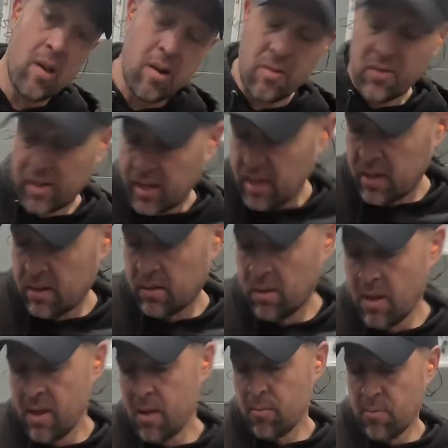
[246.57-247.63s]
overkill,
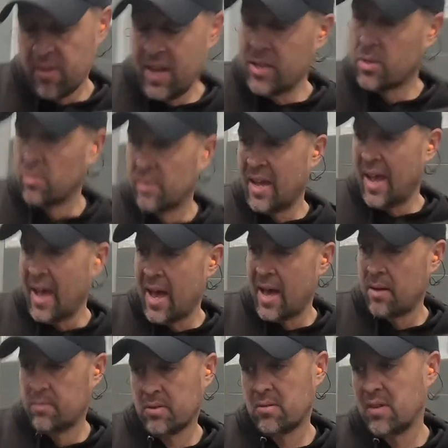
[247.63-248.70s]
but that's what we
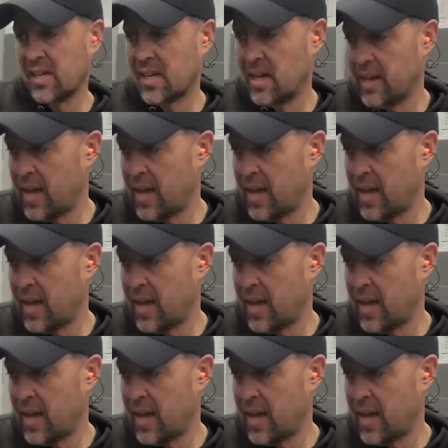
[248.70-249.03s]
had. It was already cut